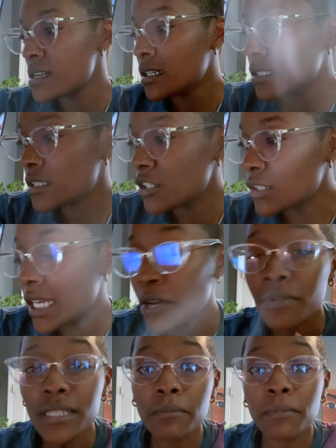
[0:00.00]
So that
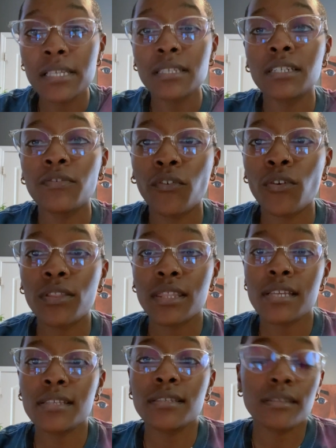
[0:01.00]
was the message for
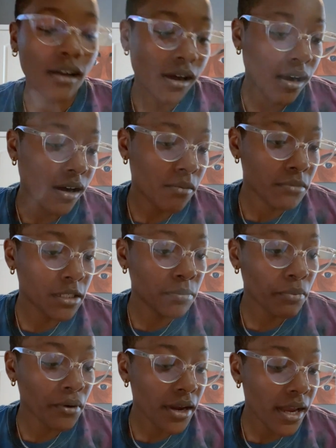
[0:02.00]
this
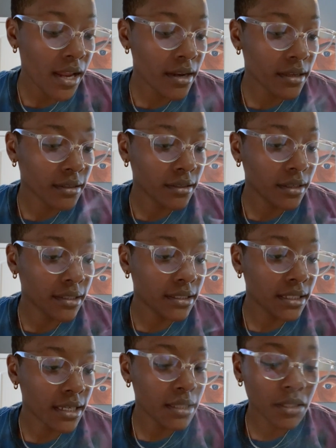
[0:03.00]
spread.
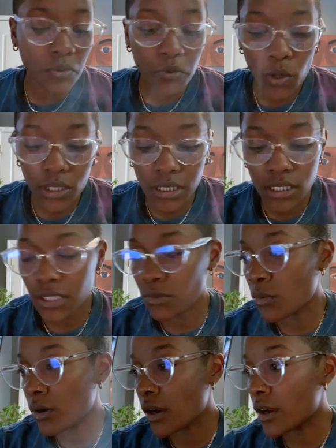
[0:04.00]
Again, the questions
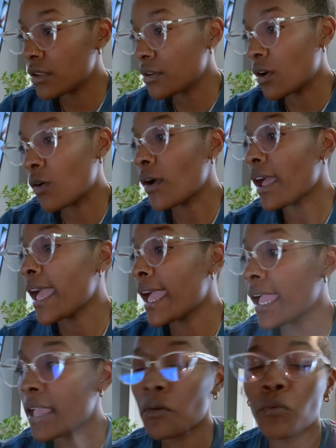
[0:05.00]
were, you know,
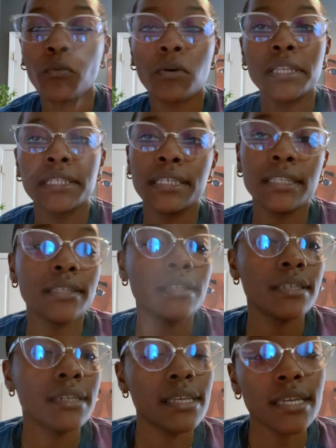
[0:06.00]
A, what did
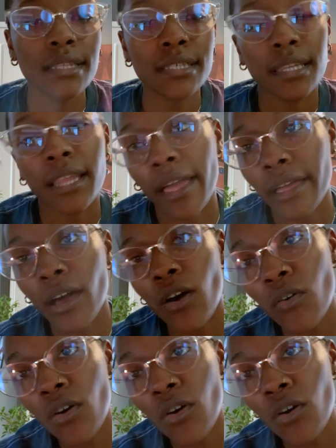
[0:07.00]
you need to let go